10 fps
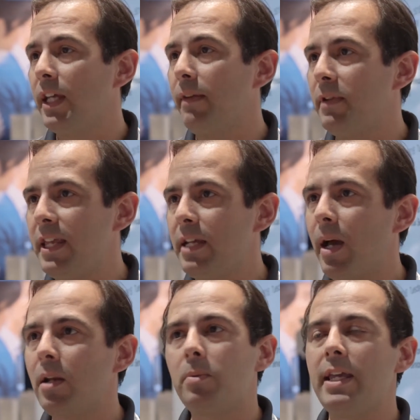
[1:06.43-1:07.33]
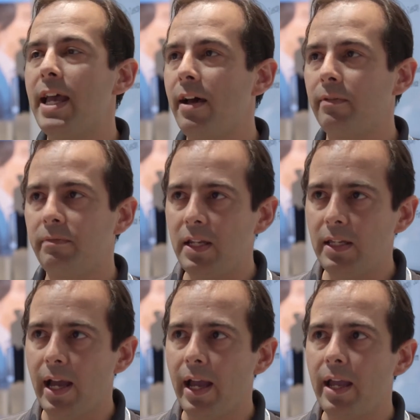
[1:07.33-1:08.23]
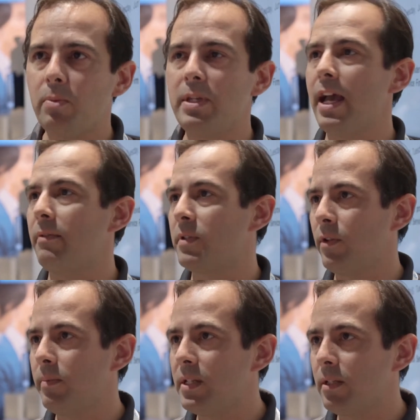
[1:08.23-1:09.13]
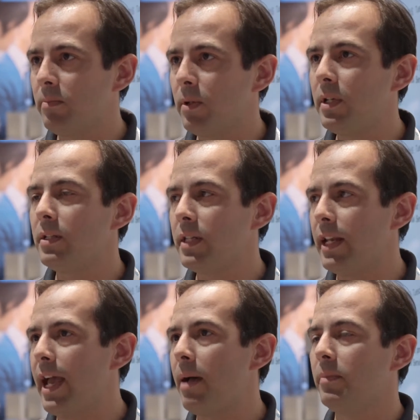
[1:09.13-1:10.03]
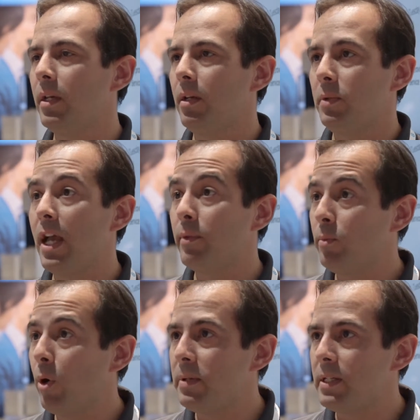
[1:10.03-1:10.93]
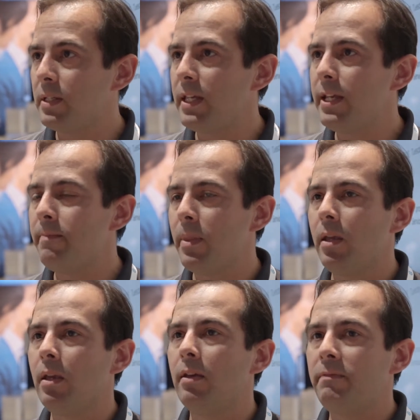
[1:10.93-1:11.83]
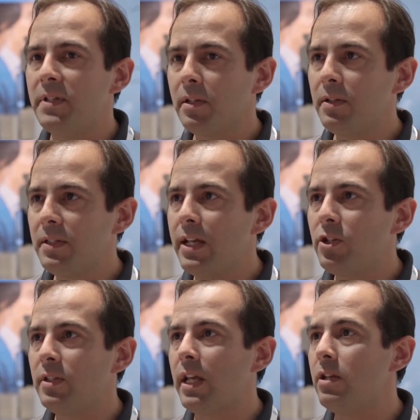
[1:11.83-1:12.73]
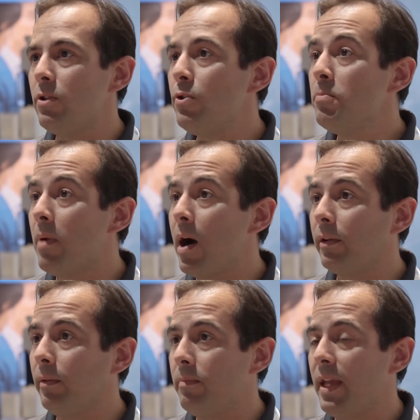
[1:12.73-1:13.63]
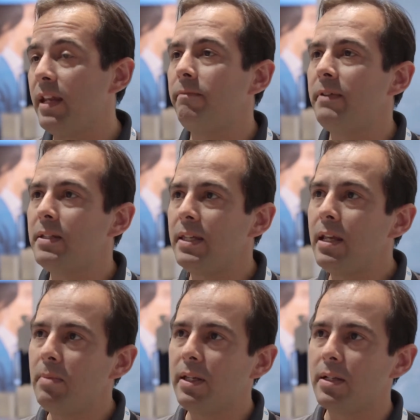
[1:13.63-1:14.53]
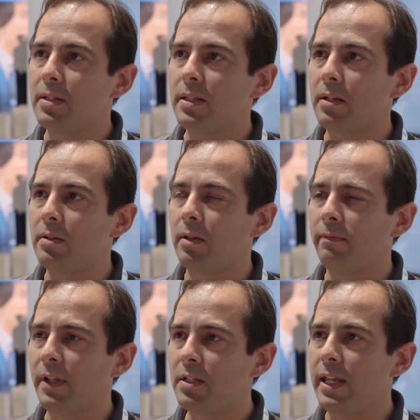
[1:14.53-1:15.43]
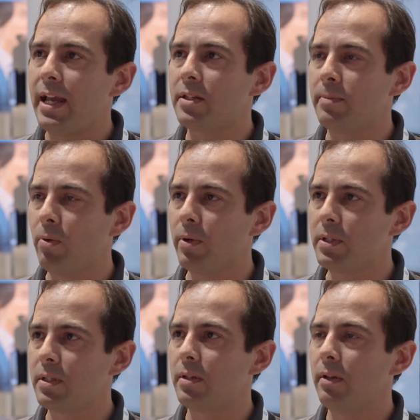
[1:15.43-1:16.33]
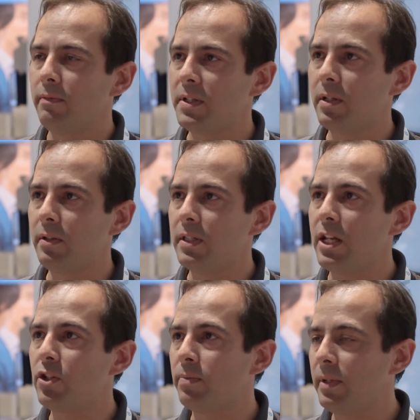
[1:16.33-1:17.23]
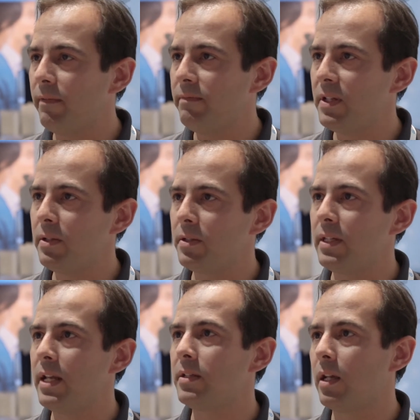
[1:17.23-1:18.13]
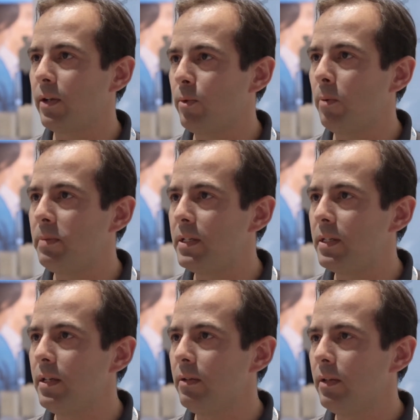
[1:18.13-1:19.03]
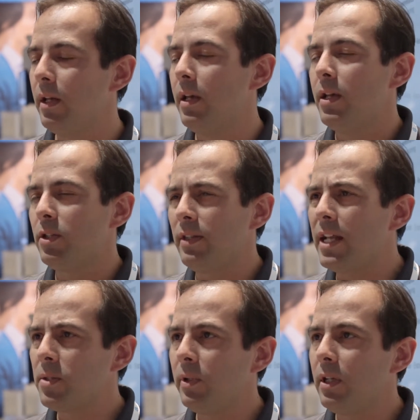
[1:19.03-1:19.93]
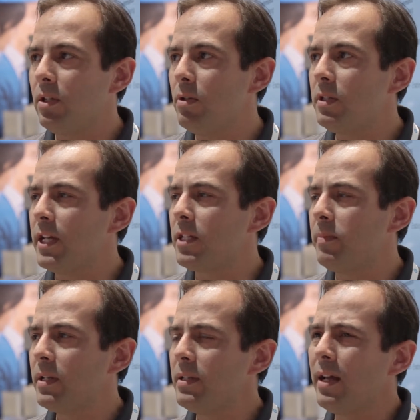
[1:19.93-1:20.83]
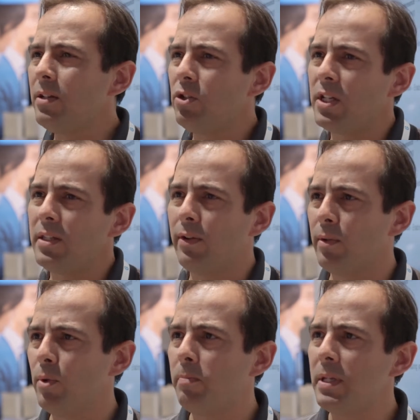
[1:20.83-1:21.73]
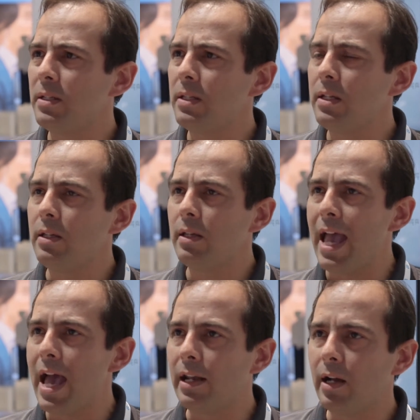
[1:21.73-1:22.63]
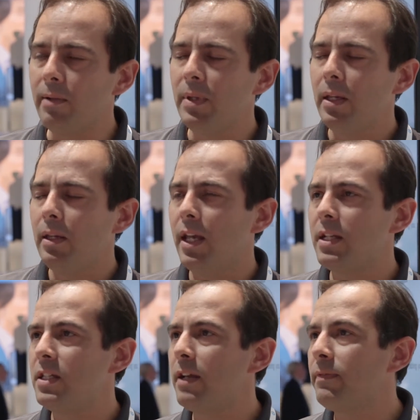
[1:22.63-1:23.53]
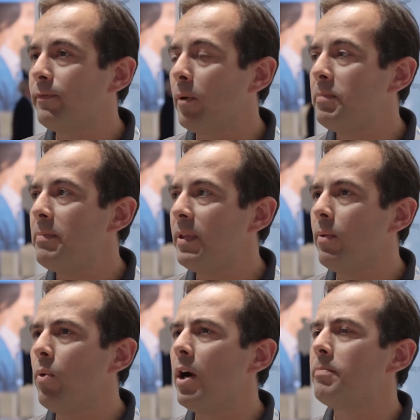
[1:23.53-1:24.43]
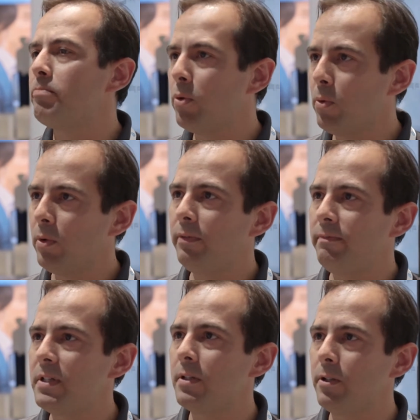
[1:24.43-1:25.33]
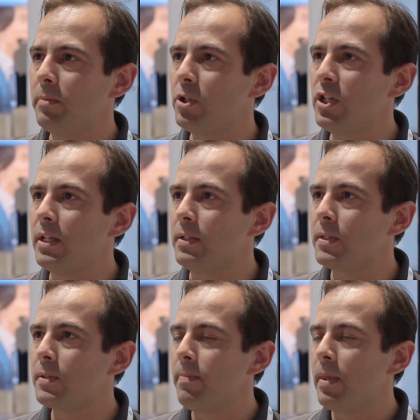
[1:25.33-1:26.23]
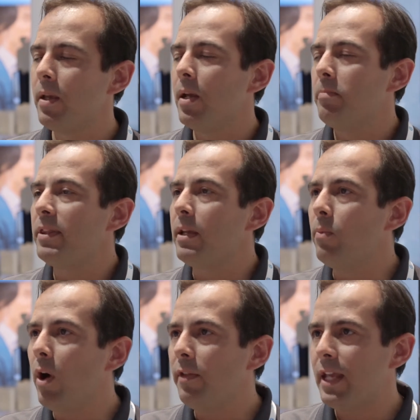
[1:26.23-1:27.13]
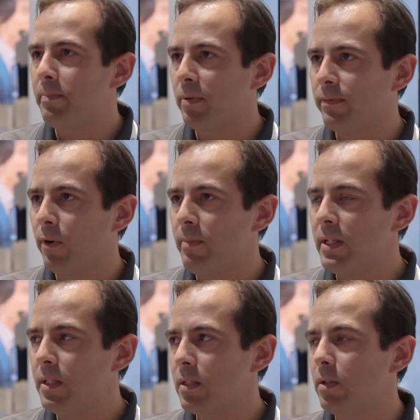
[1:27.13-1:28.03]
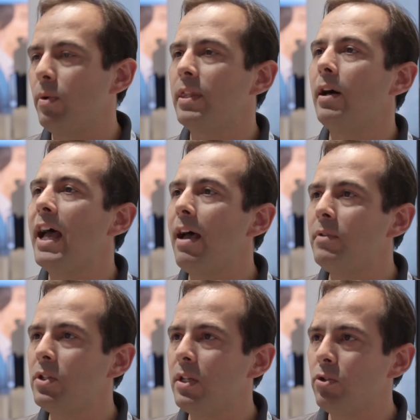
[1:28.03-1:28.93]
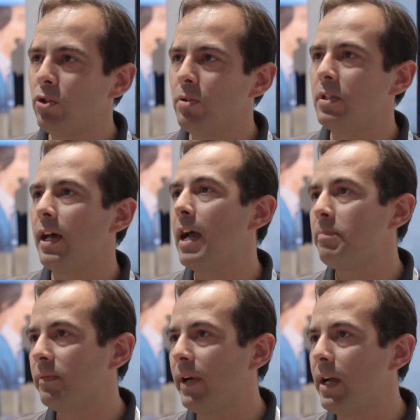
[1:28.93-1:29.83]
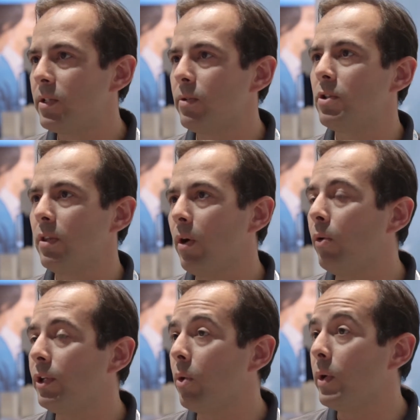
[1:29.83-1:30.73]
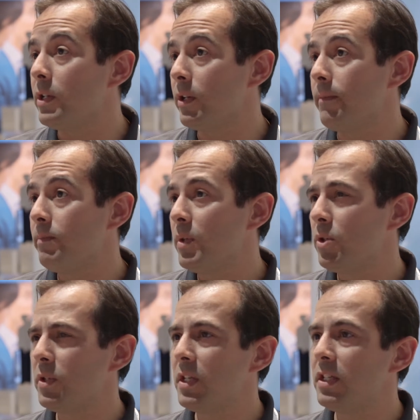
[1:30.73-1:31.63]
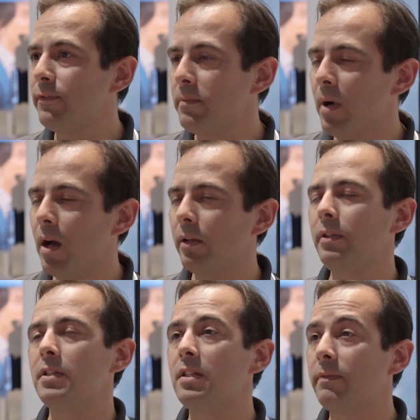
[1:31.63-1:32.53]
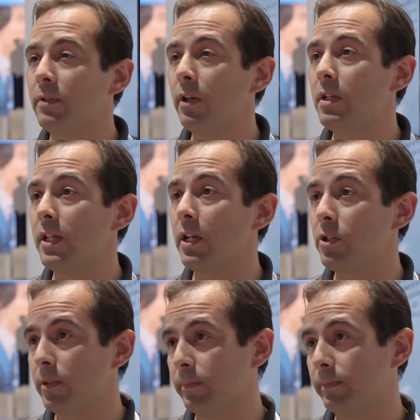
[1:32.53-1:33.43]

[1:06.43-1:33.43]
If you think about it, we have VDI, we have server-based computing, Zen App, we have remote PC. Physicalization is that new model, and it fits in because FlexCast supports physicalization from that physical stance like remote PC. So that's really a use case, but it's not just like a remote PC add-on. It's different for people that want pooled physical machines. But they want that performance without having to introduce the hypervisor into the whole equation. So it's a different model and it's a different architecture.